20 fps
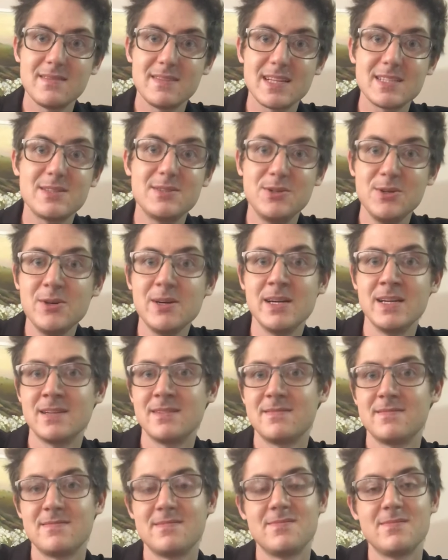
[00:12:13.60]
Let's do it.
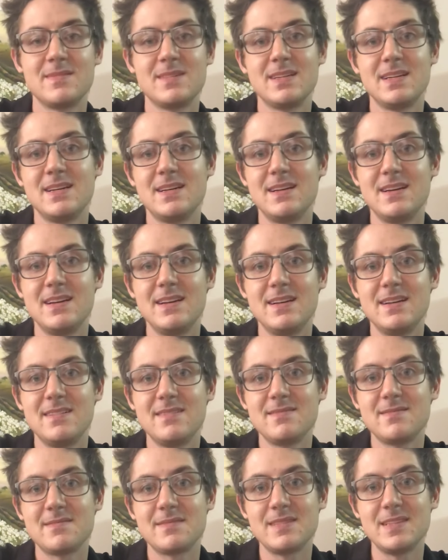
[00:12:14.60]

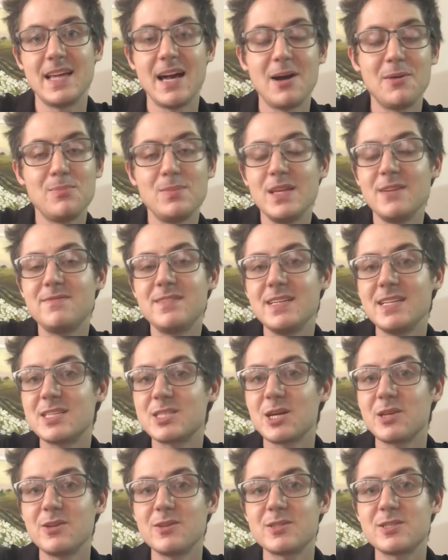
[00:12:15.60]
We help lift
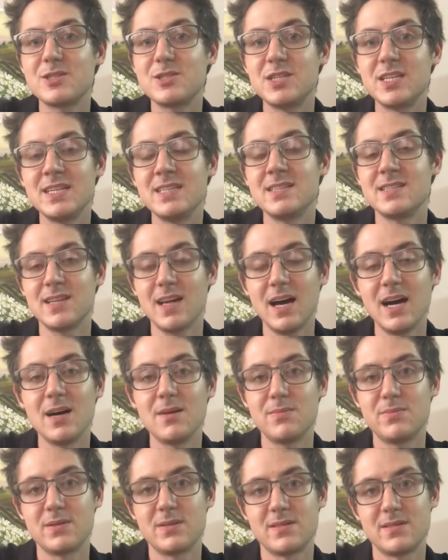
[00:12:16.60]
each other's chins
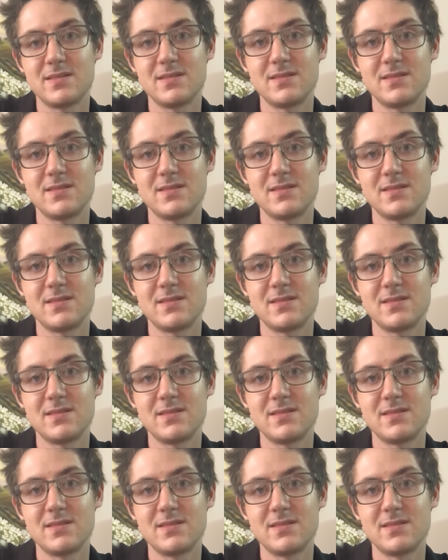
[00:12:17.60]
up.